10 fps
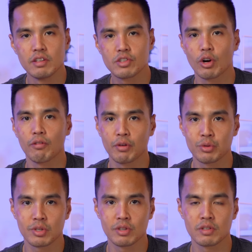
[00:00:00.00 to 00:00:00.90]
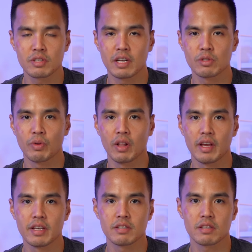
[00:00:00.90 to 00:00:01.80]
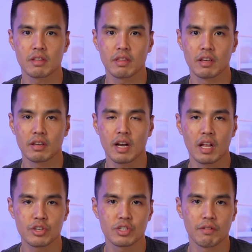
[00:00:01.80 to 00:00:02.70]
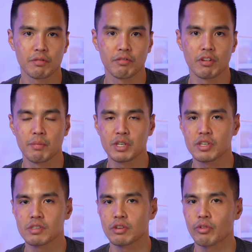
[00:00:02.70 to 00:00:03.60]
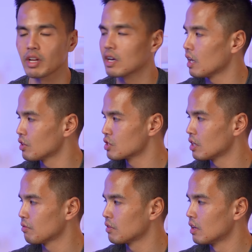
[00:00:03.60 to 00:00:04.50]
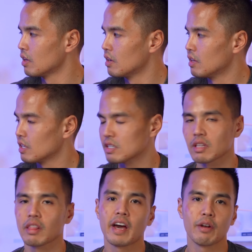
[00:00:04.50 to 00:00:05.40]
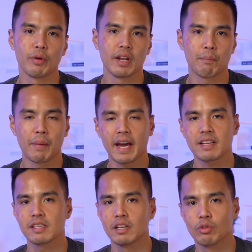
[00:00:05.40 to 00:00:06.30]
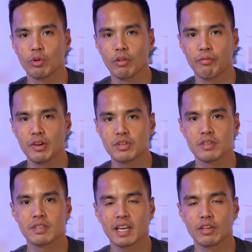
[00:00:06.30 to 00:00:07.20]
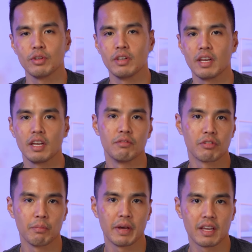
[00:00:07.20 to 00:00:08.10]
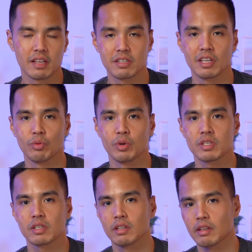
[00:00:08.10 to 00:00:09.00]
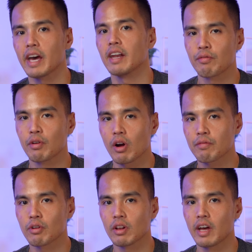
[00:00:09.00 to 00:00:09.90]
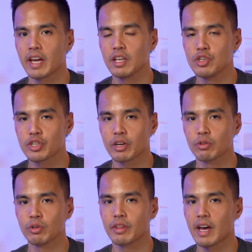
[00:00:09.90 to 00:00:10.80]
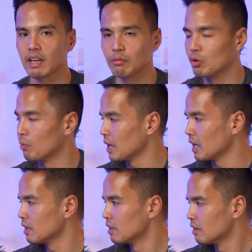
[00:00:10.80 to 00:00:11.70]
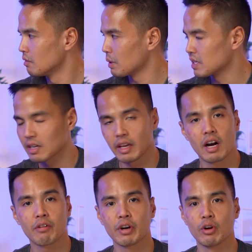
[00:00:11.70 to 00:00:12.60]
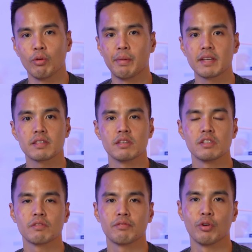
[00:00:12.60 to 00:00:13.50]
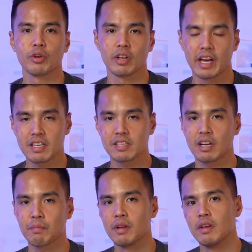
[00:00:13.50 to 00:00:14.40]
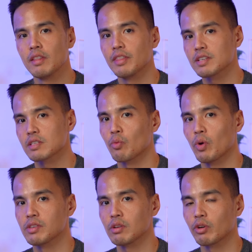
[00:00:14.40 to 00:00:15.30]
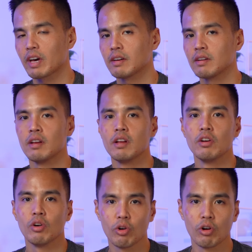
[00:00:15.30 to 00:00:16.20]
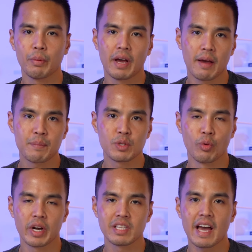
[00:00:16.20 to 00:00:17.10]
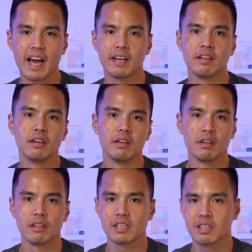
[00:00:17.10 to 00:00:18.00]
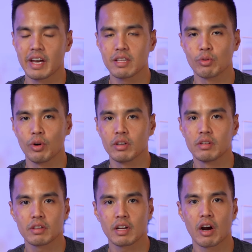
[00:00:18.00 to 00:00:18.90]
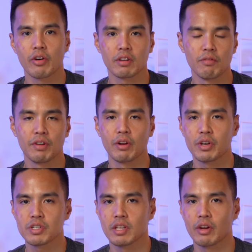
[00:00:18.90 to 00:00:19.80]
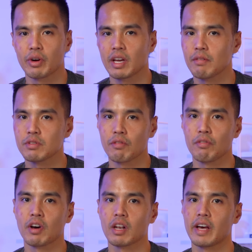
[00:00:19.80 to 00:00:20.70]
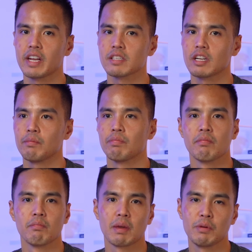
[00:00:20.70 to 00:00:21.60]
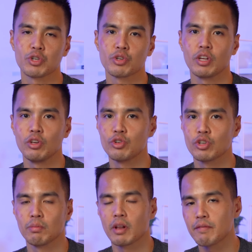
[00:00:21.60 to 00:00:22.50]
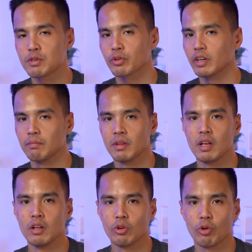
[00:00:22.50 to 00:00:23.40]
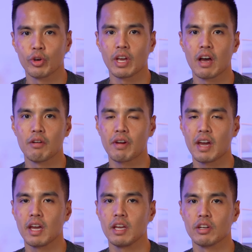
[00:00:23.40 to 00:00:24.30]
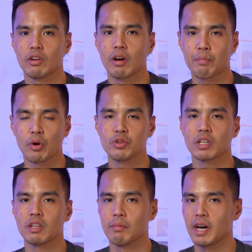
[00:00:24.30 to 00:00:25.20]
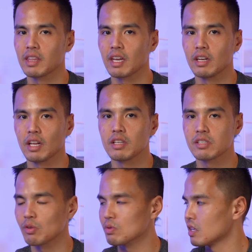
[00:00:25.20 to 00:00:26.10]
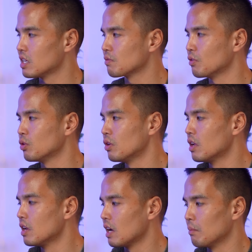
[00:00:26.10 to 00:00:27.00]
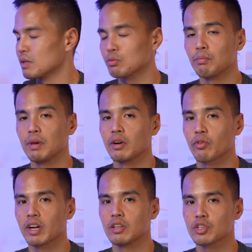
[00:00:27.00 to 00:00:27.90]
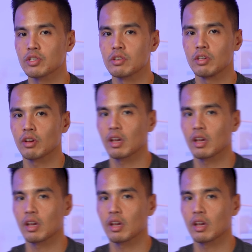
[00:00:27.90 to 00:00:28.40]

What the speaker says: gel filters, as well as the color shift of your magenta green color shift. This light really packs in all the features that you need from a continuous light. If you're after a light in general that will be basically covering all bases for your lighting setup, this is the one to look at. Or perhaps you're wanting to add this light to a current configuration that you already have. So if you've got a lighting setup, maybe you're shooting YouTube live stream, or you have a project in mind that you need continuous lights for, this would be a great addition to your